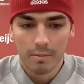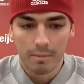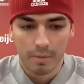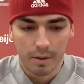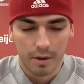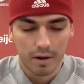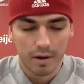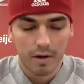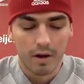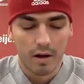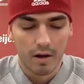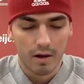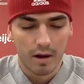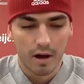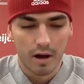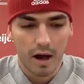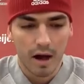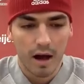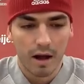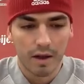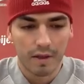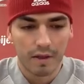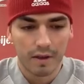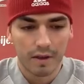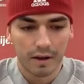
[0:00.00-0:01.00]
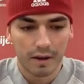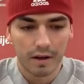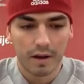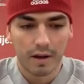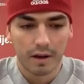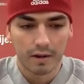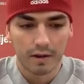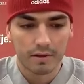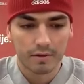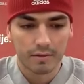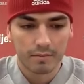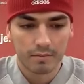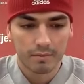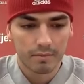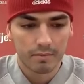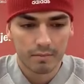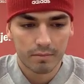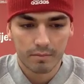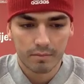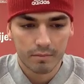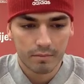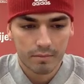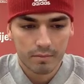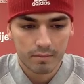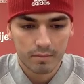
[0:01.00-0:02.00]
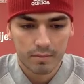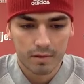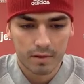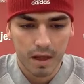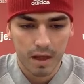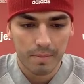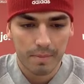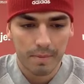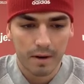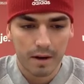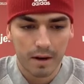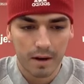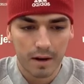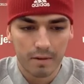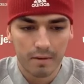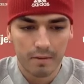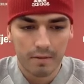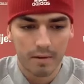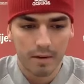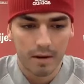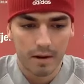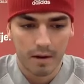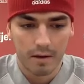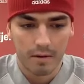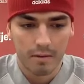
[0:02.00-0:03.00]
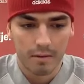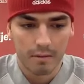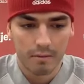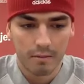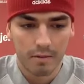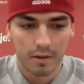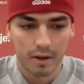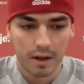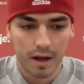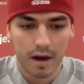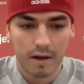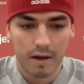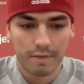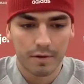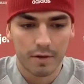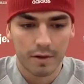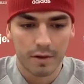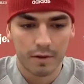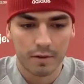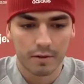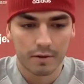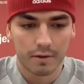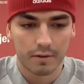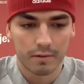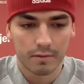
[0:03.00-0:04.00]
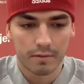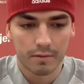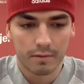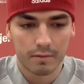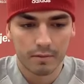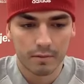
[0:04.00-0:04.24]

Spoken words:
But no, I think, yeah, it's stepping in and with confidence and